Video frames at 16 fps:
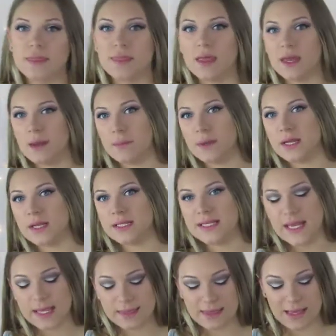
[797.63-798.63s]
Then I'm going to
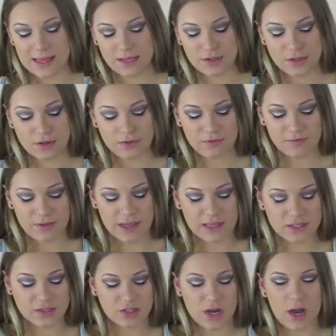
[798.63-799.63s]
take the Too
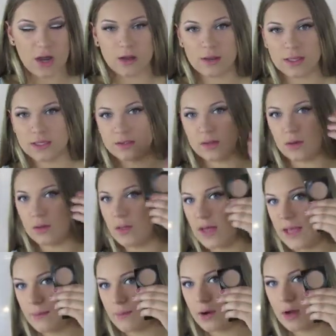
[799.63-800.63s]
Faced Chocolate
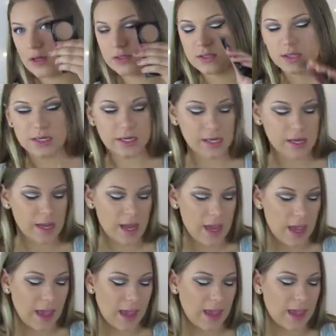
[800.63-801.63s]
Soleil bronzer,
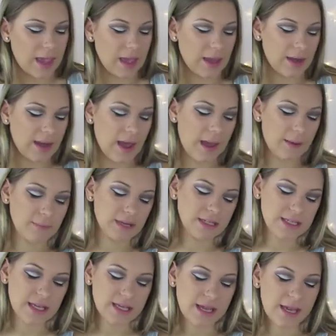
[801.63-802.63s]
and I'm
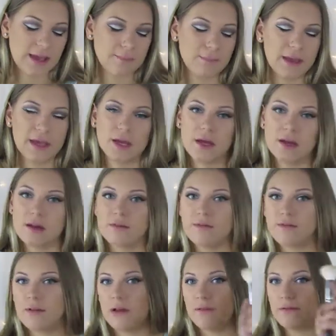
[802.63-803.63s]
going to take a bigger,
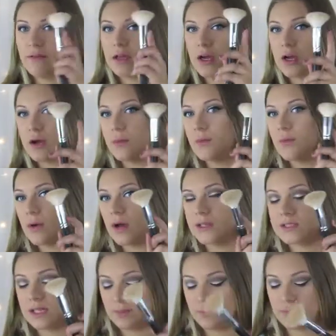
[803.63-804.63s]
fluffier
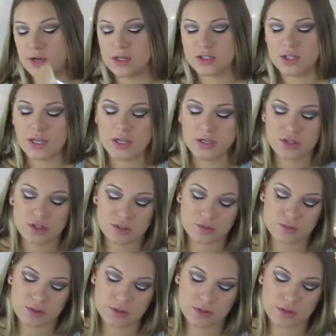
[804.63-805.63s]
bronzing brush and
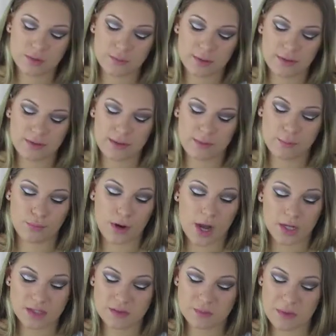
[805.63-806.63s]
just completely
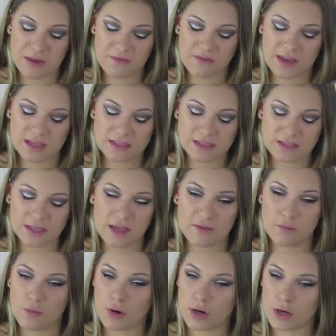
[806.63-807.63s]
bronze my face to
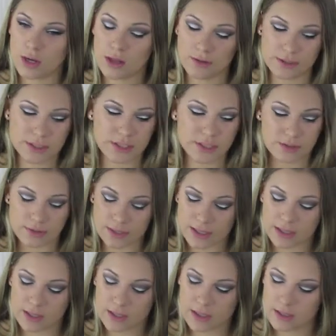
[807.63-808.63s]
give more color to
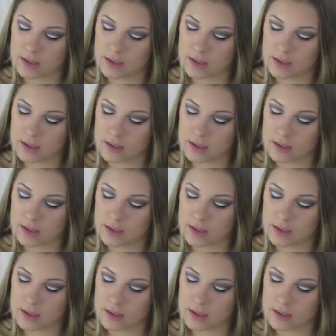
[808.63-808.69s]
it.